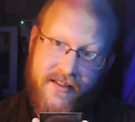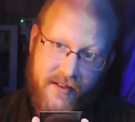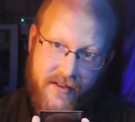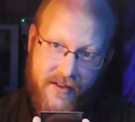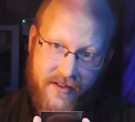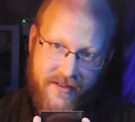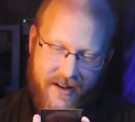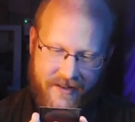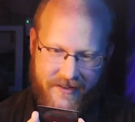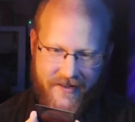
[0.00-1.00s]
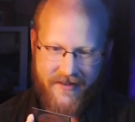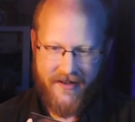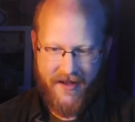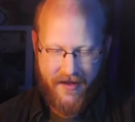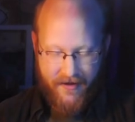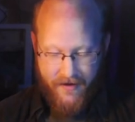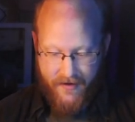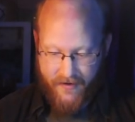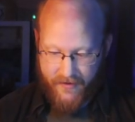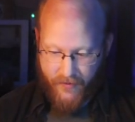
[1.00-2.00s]
The 3rd Doctor.
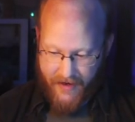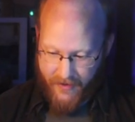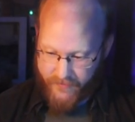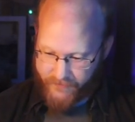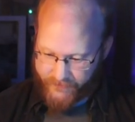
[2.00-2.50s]
Wow.